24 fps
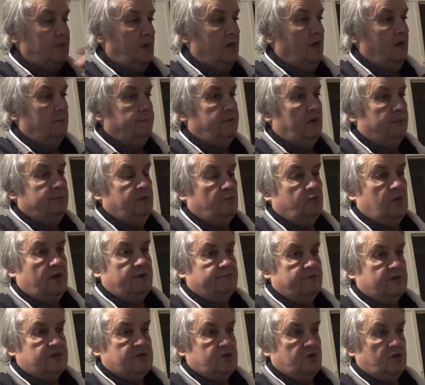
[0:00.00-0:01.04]
I probably
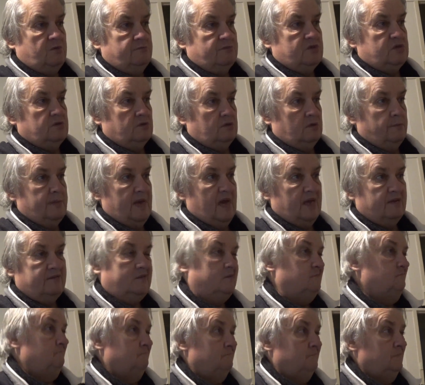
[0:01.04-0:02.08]
won't resume till about